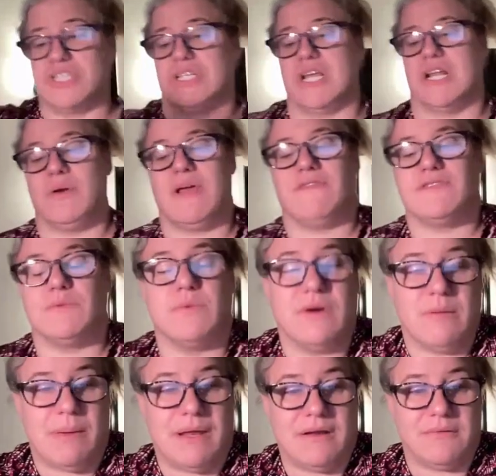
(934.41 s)
And I don't have to worry
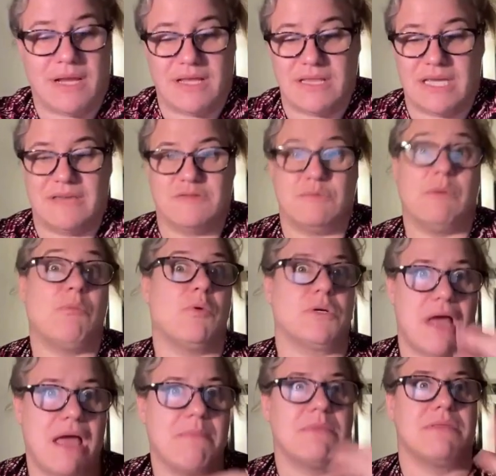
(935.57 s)
about it, right? That gives me more
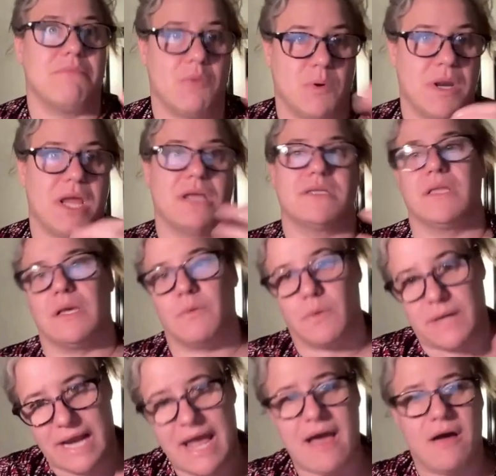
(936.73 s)
time in the morning to like
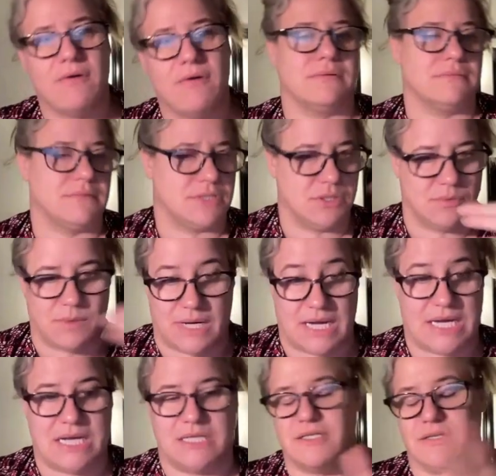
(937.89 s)
work out and do what I
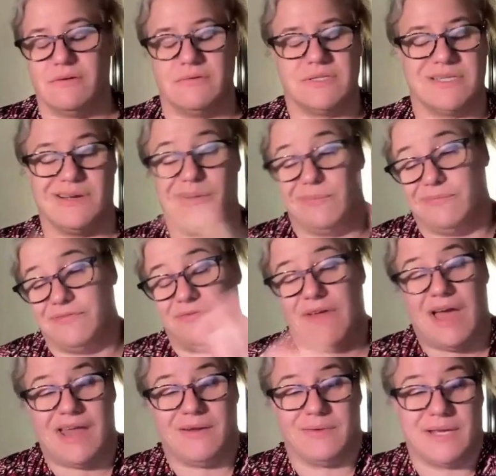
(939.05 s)
need to do. So
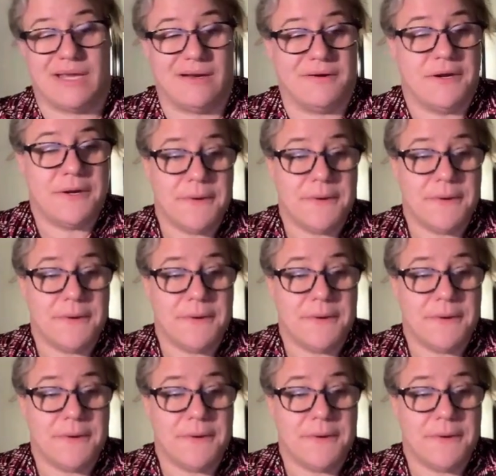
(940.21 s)
I don't care.